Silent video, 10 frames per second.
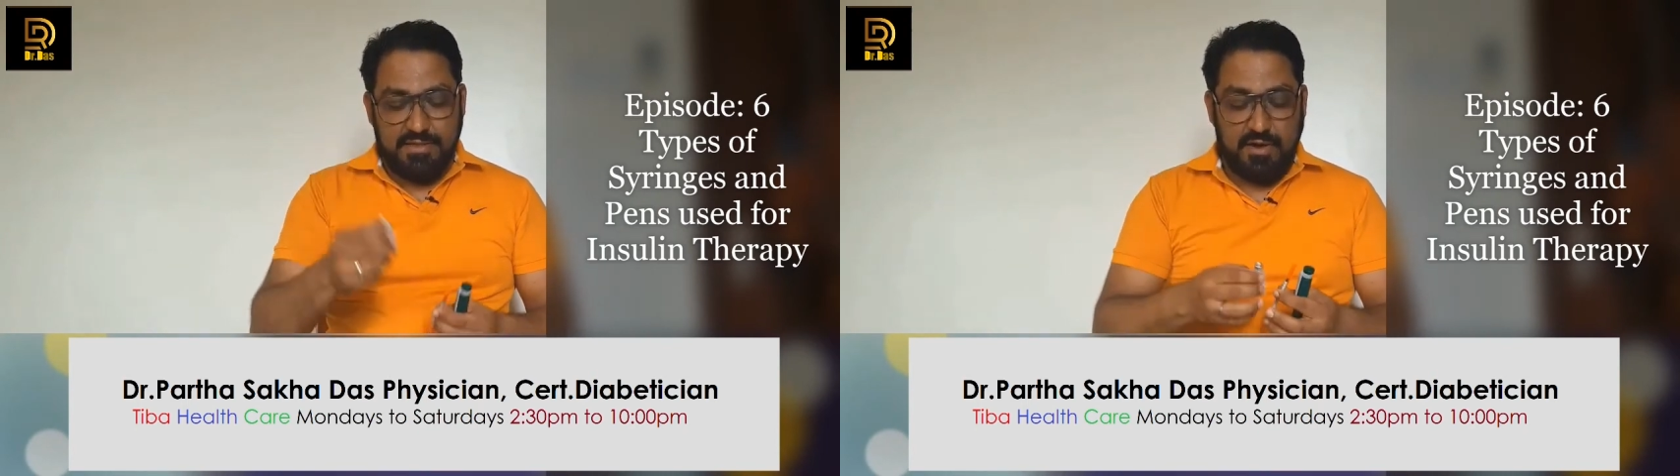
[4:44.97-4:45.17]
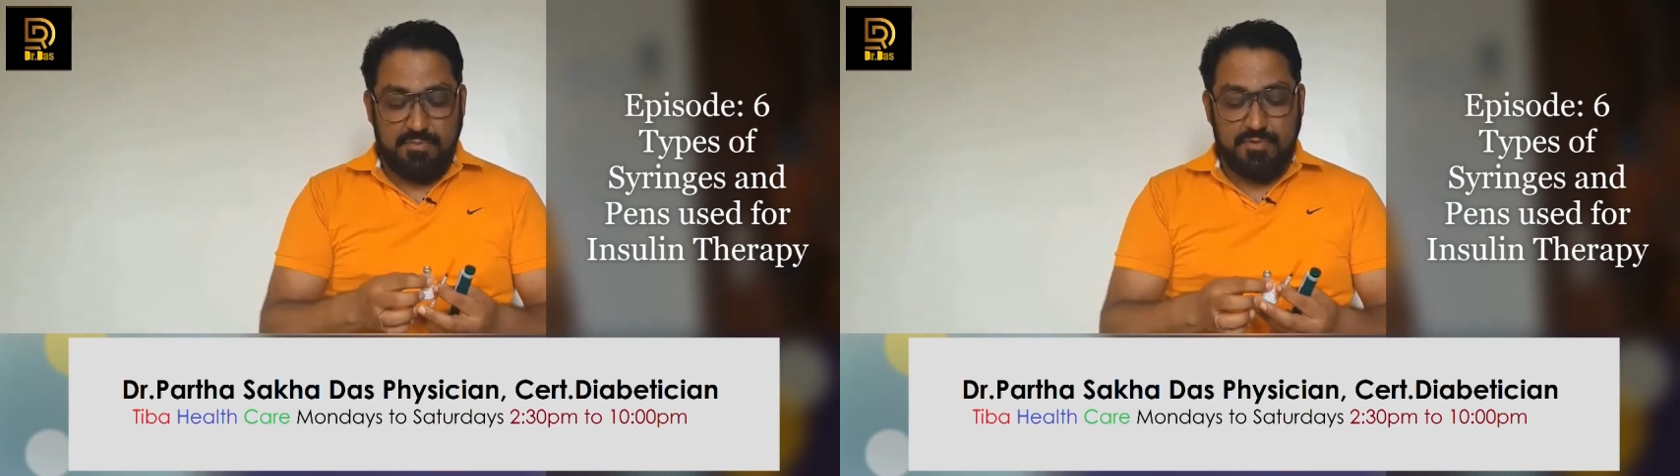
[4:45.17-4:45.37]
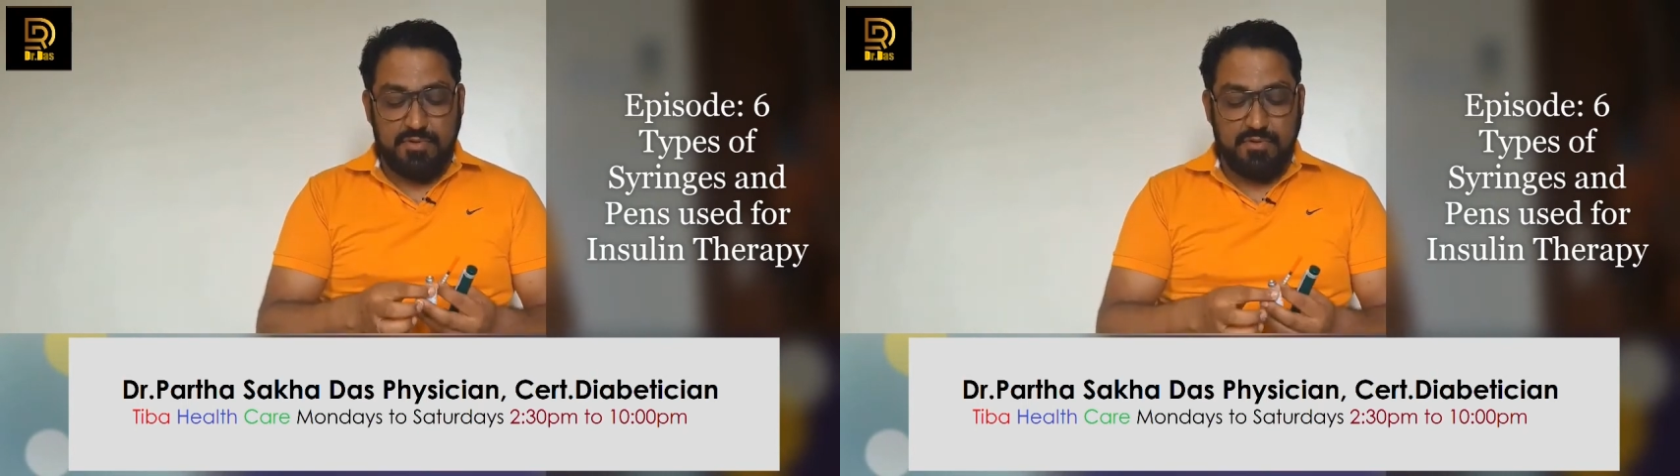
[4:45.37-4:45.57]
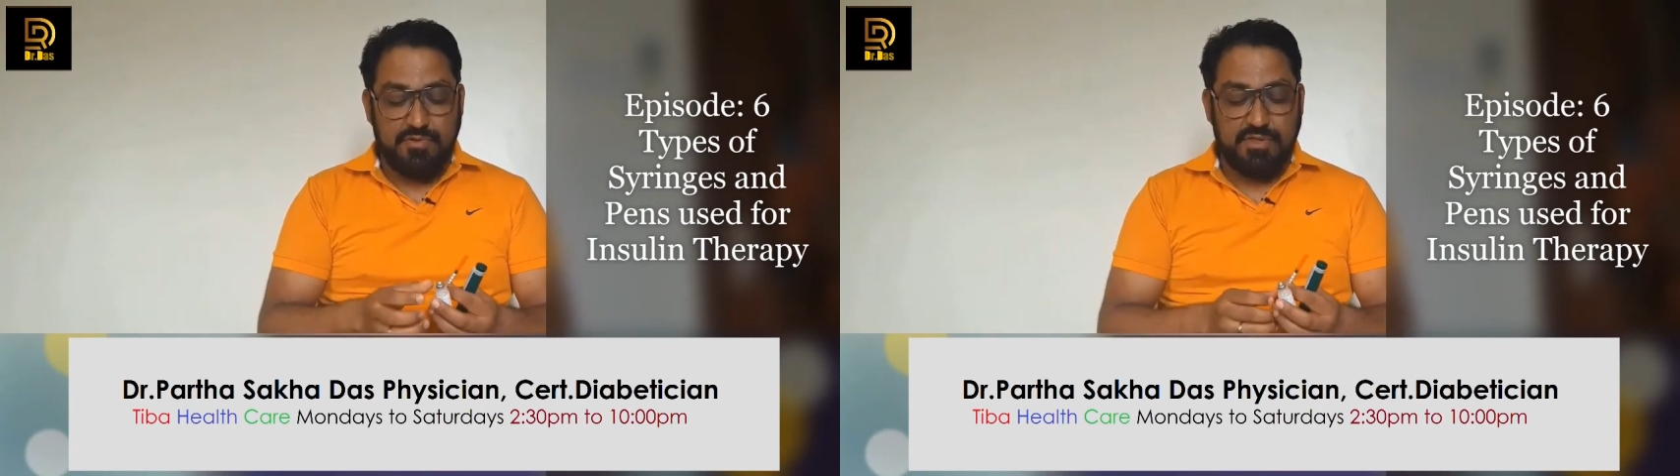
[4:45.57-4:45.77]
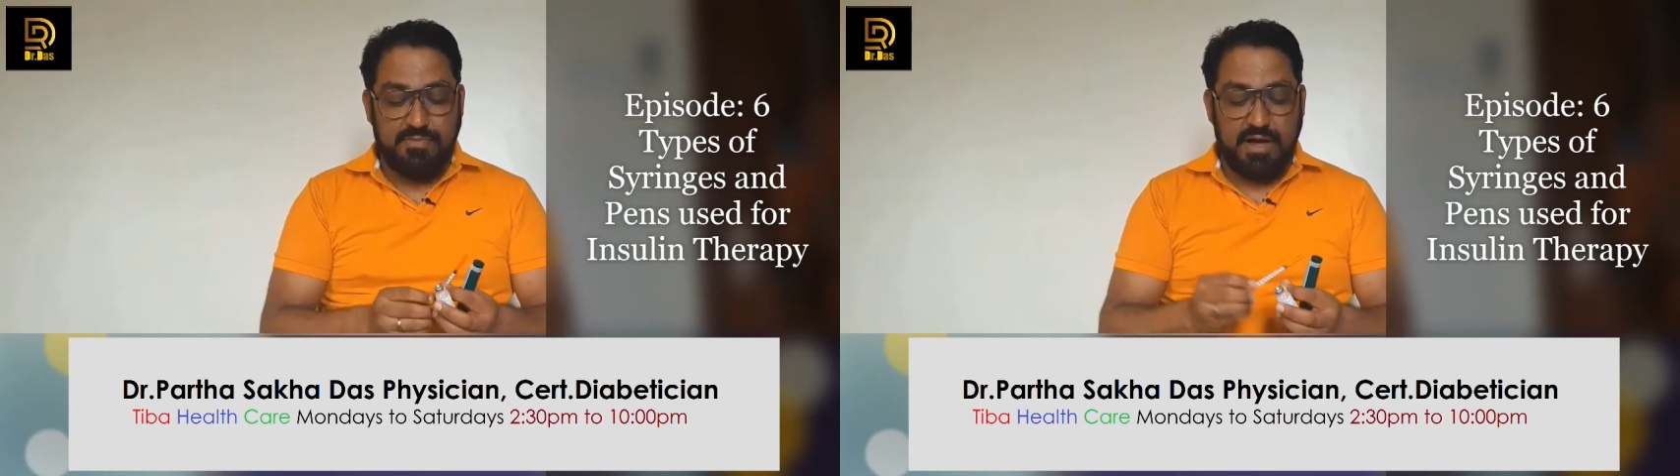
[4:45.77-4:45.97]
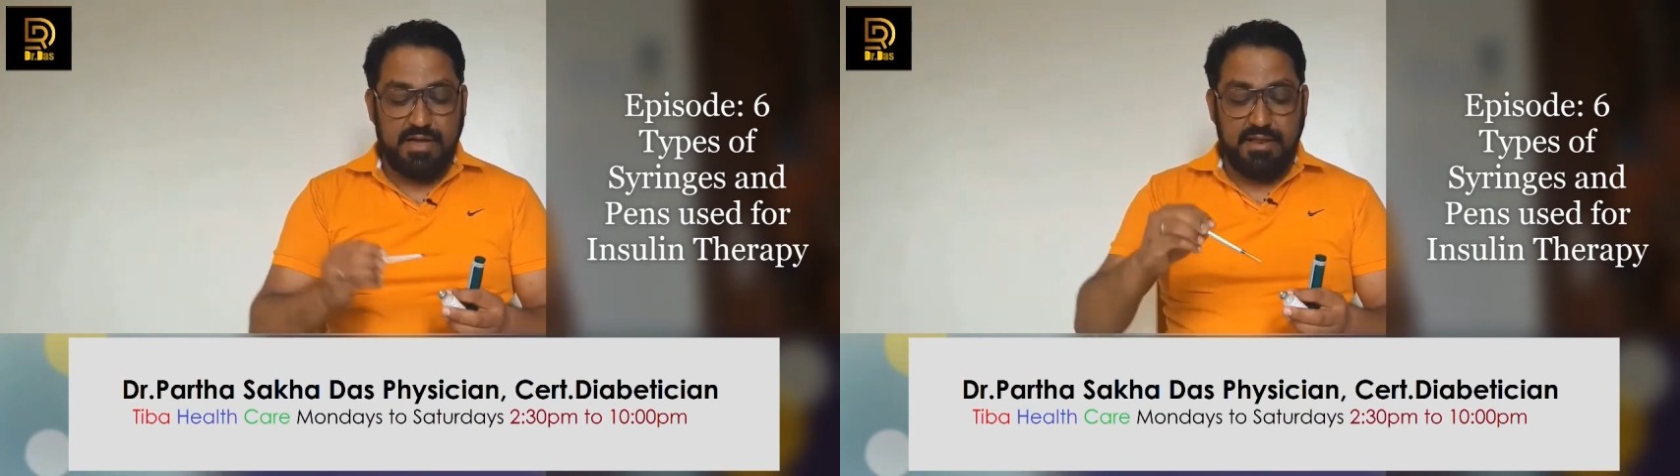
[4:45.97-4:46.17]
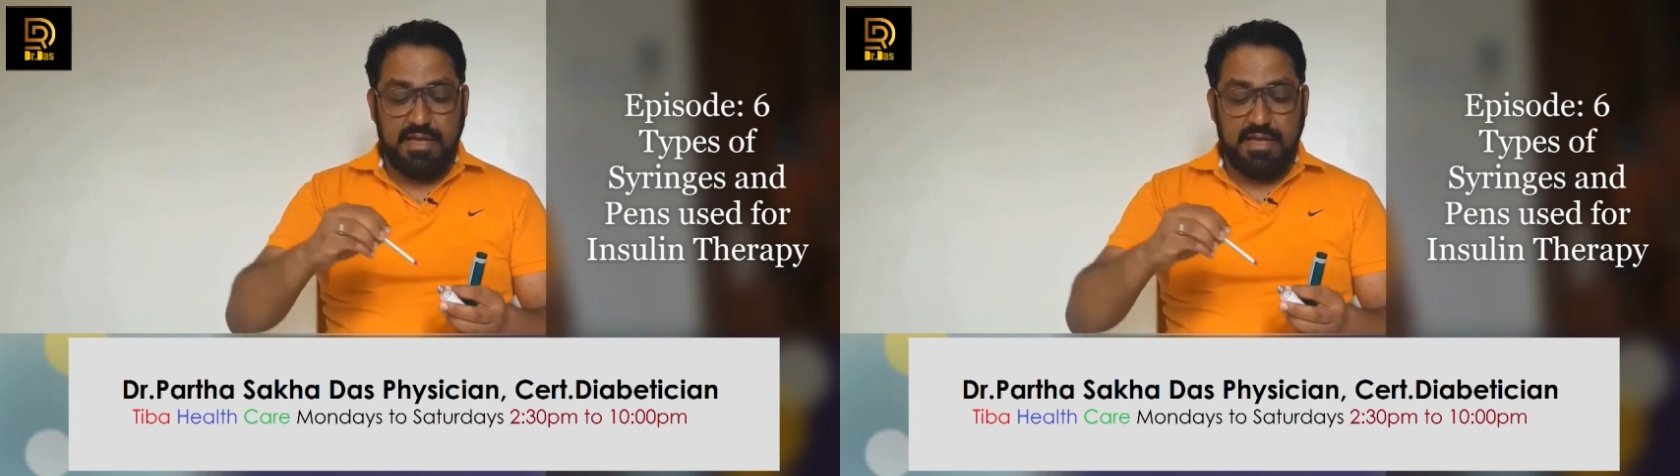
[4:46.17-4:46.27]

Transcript: you have to use the vial